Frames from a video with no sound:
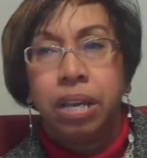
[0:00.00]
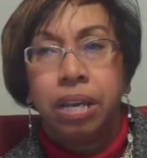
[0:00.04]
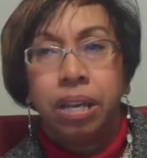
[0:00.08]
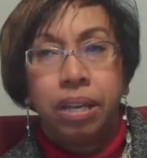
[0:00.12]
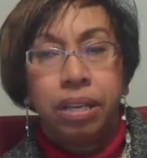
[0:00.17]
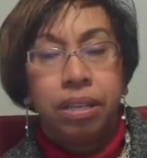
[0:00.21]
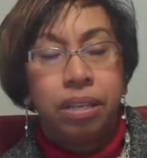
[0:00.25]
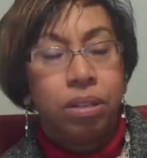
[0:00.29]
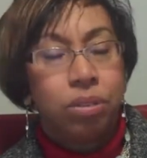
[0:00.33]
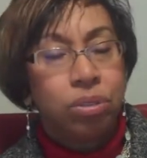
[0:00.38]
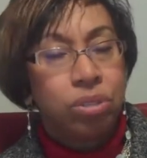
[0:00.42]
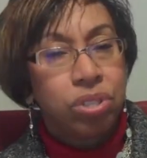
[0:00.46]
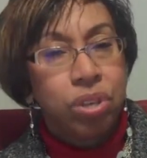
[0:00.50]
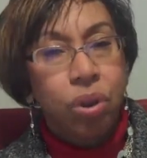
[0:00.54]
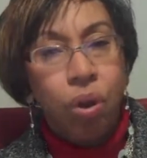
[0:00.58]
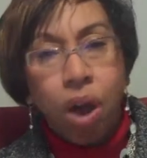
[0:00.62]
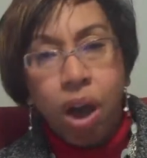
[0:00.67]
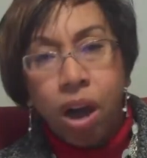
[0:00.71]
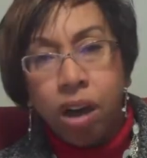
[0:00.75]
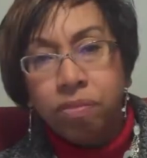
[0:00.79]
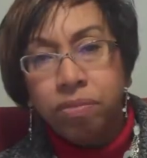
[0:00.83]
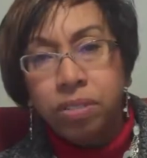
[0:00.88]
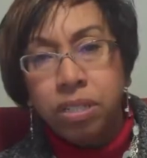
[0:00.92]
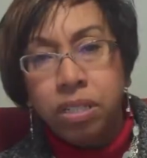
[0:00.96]
You know, so
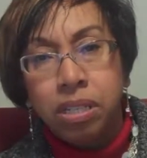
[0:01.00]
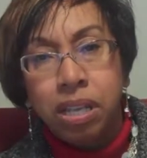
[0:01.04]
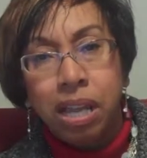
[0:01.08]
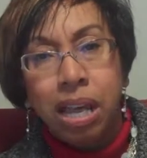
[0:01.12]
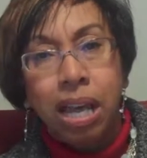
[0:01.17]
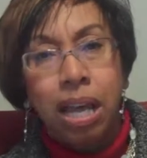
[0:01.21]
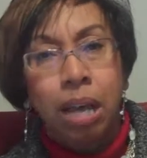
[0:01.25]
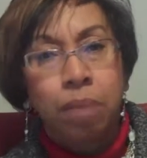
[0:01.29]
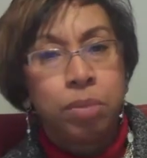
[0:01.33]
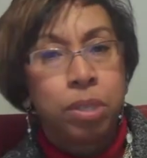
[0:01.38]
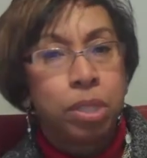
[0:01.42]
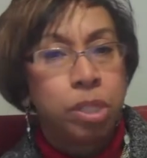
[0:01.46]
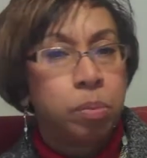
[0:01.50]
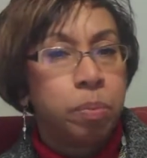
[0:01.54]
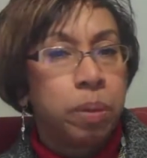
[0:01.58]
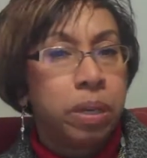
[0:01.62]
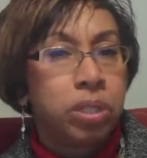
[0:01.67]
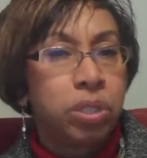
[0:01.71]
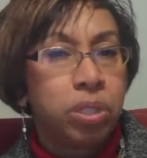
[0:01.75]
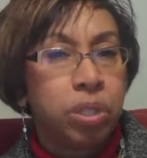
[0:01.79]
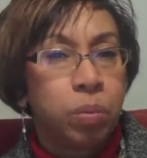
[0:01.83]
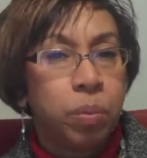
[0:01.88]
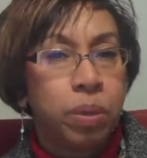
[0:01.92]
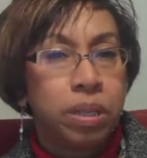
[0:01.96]
oftentimes,
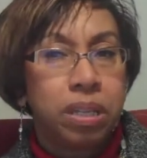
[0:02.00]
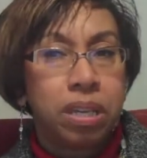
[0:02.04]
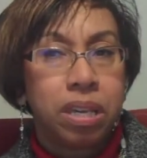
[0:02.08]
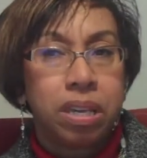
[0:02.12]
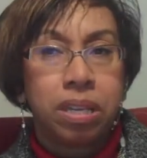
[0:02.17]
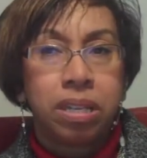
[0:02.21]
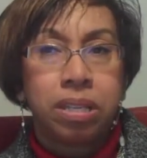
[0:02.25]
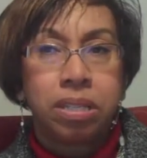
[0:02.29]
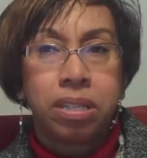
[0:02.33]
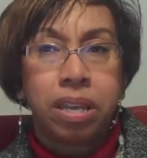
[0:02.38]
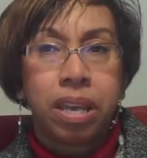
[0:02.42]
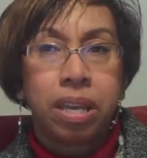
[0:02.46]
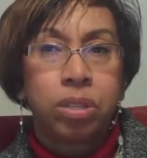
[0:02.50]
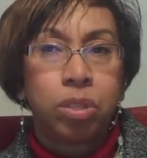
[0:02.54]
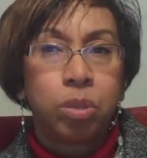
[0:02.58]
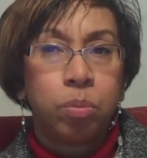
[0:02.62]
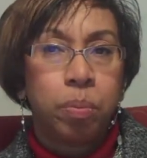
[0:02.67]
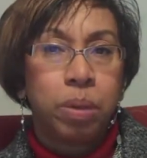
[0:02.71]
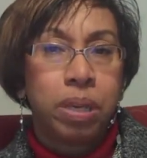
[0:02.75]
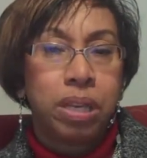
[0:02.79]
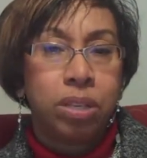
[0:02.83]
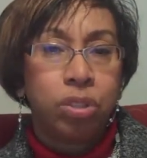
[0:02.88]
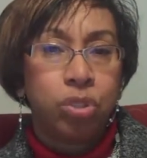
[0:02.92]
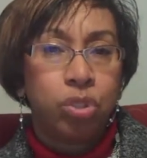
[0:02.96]
especially when kids get to
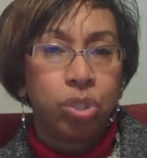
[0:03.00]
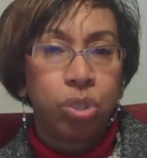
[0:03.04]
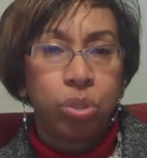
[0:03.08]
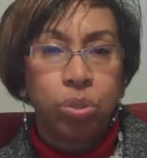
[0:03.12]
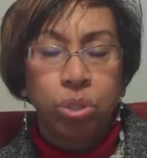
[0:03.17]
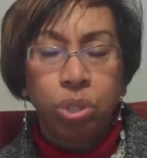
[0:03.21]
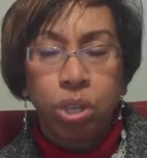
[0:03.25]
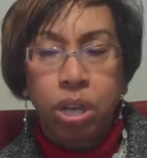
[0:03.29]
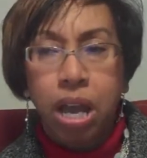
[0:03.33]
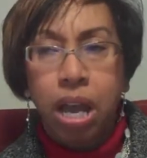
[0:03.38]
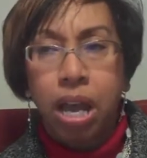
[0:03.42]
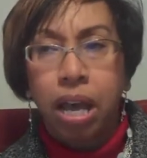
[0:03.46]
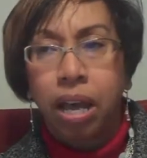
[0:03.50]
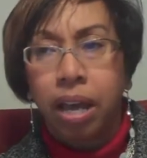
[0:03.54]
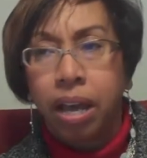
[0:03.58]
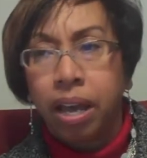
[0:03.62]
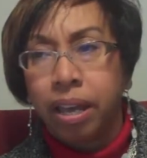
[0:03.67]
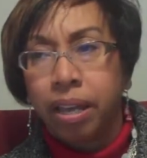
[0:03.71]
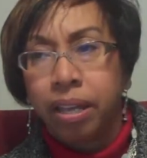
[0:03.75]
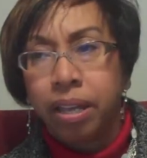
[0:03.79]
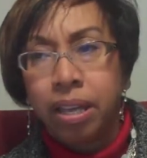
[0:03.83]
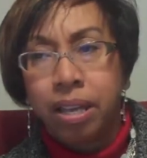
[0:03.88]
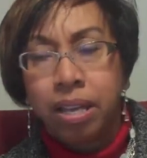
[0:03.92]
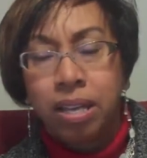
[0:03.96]
be in junior
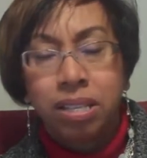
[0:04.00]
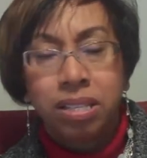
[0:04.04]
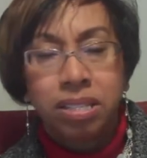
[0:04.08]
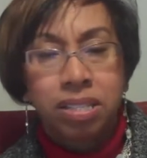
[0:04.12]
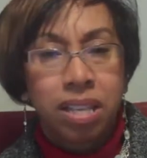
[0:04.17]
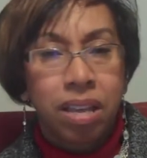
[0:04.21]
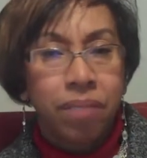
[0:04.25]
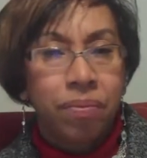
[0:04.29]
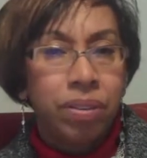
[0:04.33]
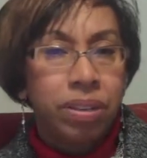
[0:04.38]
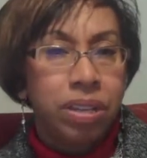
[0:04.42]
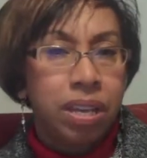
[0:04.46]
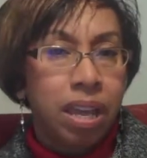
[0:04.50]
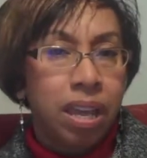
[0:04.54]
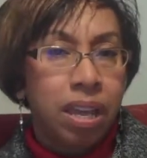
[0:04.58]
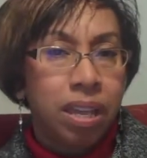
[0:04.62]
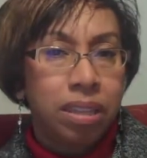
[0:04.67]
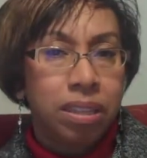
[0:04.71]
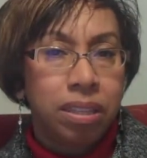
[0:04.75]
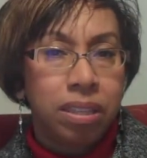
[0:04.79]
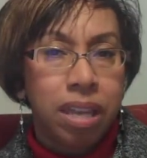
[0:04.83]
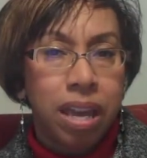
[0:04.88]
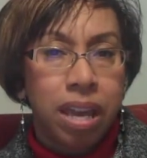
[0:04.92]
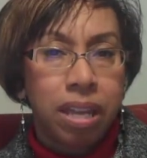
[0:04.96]
high, 7th,
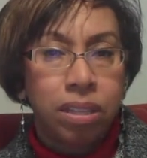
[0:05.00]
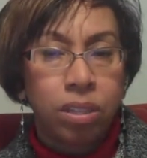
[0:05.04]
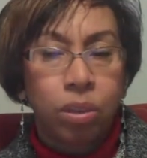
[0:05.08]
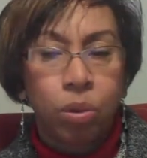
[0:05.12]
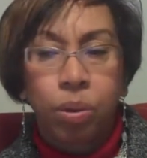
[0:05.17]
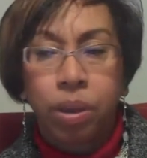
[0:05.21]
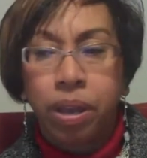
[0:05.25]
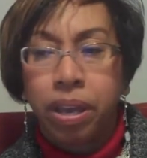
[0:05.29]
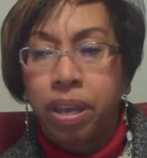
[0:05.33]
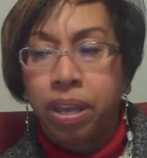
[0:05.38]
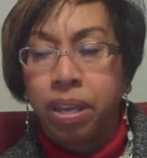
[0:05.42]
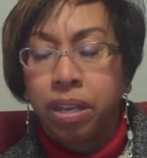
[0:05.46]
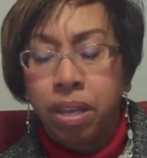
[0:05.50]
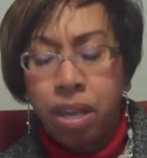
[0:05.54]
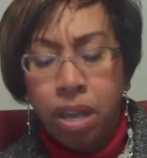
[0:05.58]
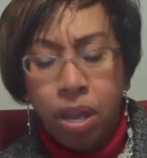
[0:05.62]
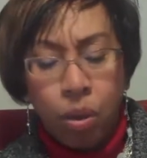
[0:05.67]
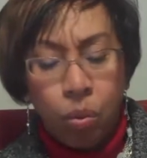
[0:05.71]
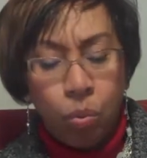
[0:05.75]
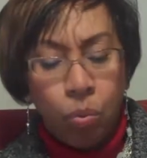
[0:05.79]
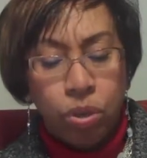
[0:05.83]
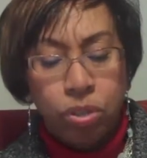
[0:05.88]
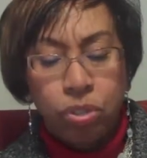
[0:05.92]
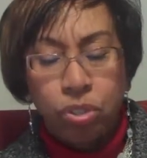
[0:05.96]
8th, 9th grade,
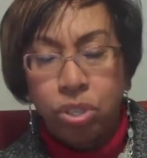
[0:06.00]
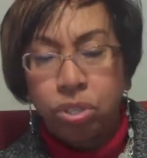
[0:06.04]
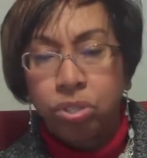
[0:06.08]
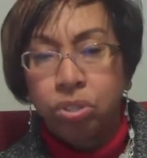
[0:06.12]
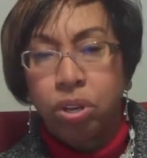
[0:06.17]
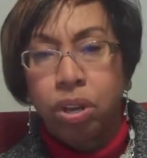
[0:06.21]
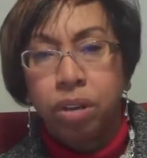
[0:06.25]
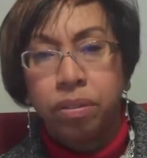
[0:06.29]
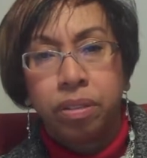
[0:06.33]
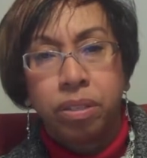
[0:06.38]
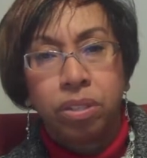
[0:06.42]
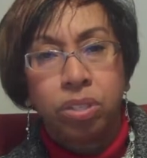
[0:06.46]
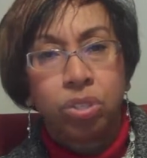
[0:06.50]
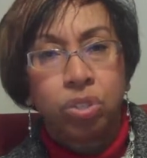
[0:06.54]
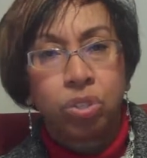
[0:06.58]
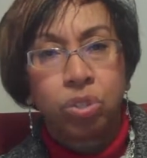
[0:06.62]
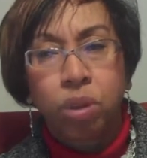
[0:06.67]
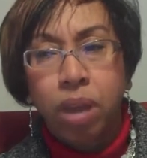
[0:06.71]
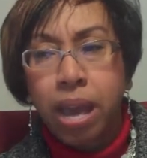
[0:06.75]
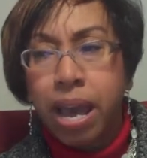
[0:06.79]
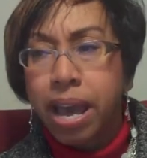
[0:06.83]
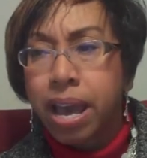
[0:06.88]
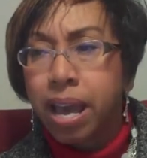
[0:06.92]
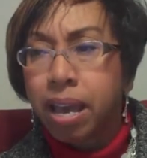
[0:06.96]
we're just on this
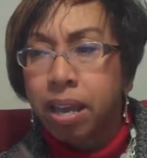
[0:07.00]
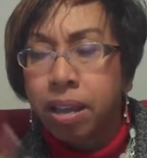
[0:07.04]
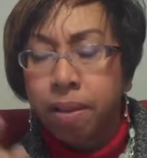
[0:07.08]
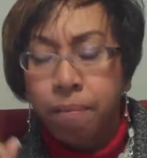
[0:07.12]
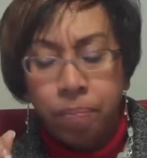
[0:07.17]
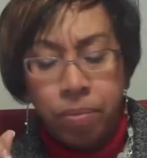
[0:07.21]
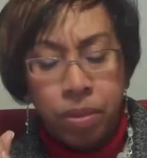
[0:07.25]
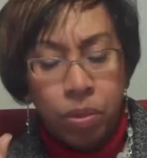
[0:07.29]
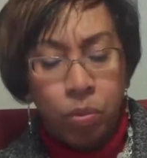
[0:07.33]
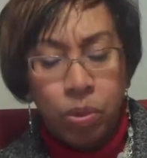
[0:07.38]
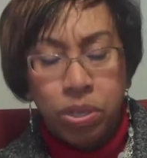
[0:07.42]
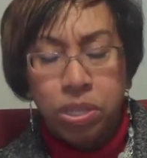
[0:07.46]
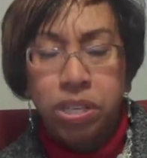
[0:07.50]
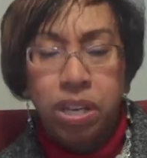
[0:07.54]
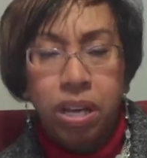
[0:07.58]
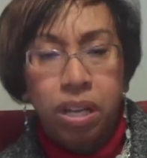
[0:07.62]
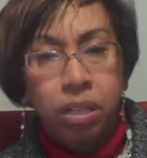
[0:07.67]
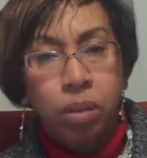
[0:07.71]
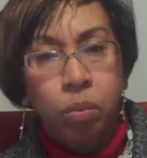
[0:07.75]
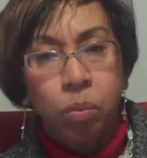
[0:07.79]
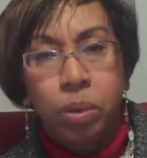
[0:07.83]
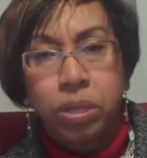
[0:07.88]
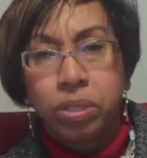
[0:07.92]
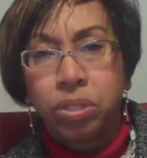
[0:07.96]
track. We tell
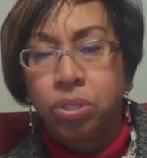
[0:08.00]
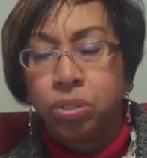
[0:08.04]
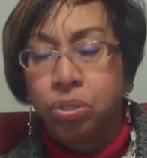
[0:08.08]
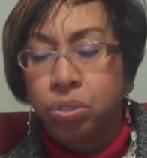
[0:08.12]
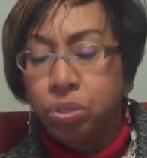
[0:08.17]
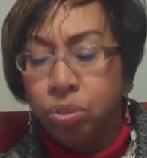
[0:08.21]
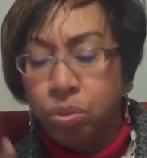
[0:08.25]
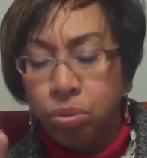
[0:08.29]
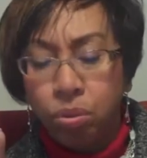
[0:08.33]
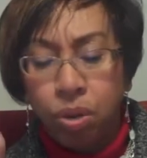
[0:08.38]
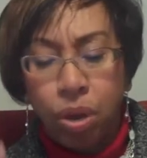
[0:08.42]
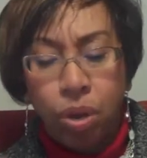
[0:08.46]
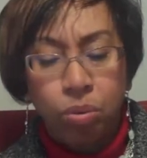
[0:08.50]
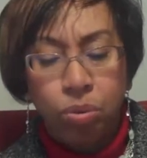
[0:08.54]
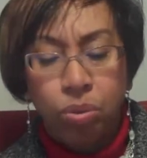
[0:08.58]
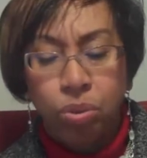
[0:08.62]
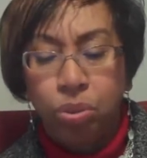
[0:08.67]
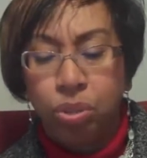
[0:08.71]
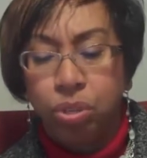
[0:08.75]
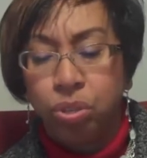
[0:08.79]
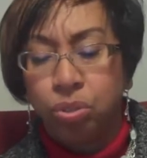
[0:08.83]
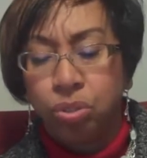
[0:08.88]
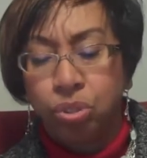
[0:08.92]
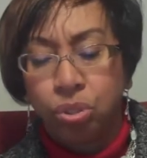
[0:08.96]
them what to do, go do
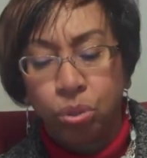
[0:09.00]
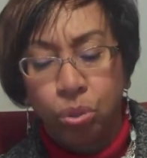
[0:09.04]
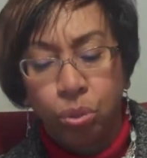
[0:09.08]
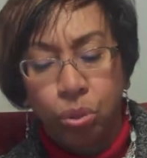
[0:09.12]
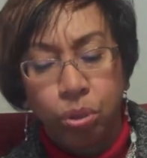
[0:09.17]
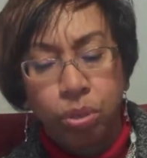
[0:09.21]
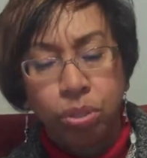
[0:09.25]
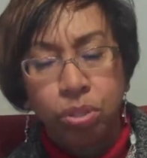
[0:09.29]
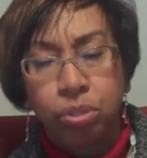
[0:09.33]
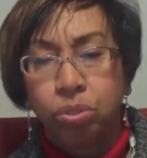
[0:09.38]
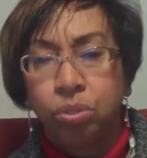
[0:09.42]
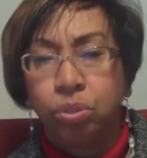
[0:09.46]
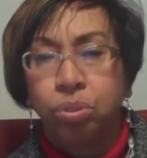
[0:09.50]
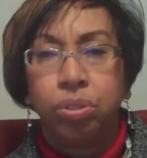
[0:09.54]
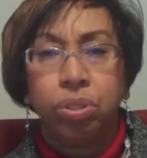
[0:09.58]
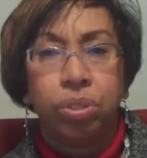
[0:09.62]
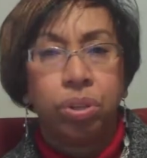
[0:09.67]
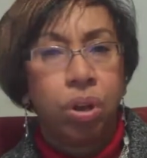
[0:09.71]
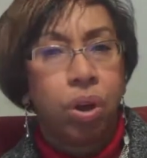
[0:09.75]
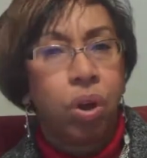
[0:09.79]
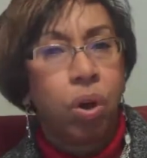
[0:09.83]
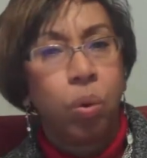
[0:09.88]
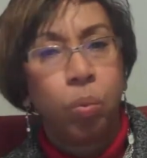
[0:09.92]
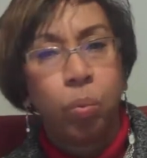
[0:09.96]
your chores, do your
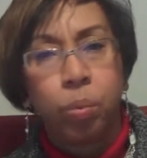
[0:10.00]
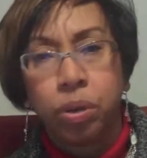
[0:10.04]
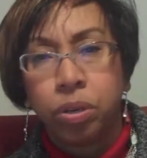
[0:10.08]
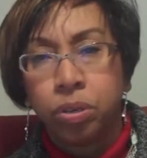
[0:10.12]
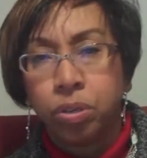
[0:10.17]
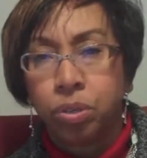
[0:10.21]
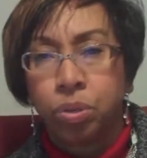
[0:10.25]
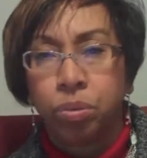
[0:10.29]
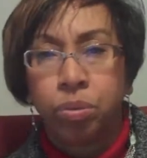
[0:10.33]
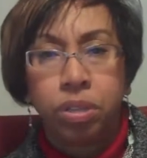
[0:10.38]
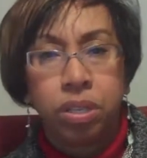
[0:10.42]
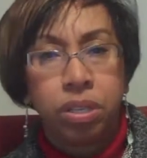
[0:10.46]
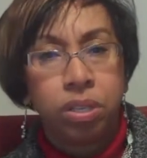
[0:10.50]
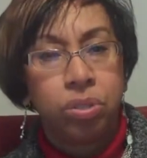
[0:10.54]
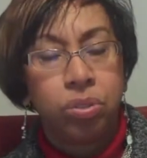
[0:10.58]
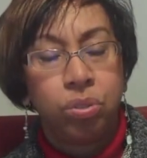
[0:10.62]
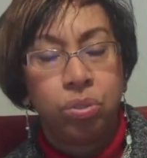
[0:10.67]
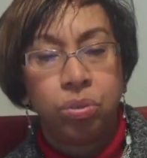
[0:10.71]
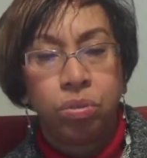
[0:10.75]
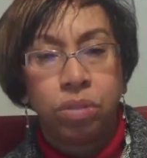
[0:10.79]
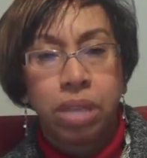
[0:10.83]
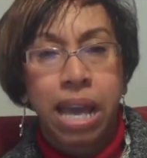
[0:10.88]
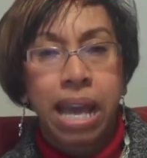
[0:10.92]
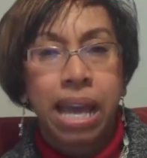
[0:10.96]
homework, do this, do
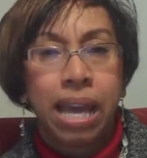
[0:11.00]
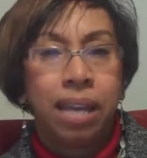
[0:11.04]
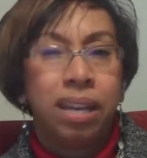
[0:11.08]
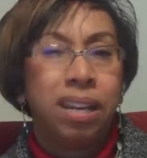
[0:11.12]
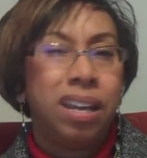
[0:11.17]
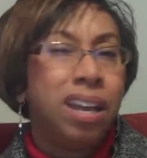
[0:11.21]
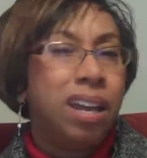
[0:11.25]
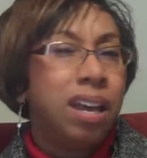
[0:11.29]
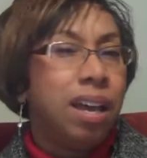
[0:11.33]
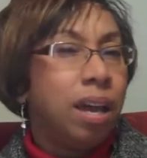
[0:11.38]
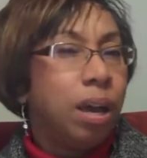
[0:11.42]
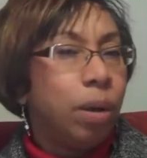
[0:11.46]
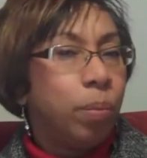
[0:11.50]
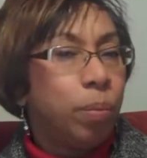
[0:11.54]
that, and